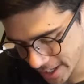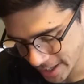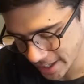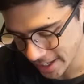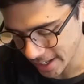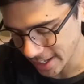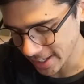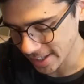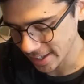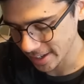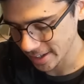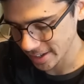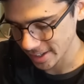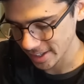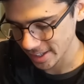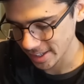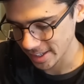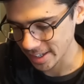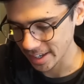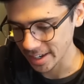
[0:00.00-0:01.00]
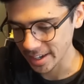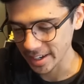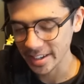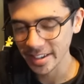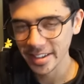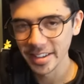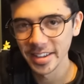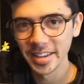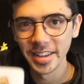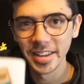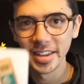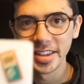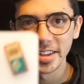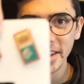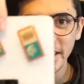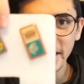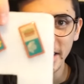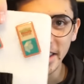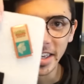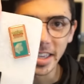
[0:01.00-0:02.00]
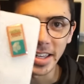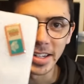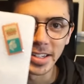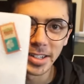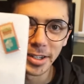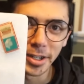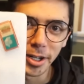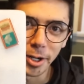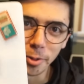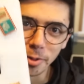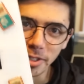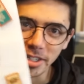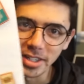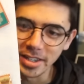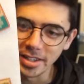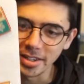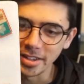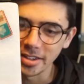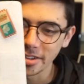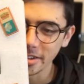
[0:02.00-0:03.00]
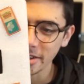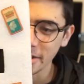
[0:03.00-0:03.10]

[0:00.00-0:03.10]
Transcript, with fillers: at these sick Indigo League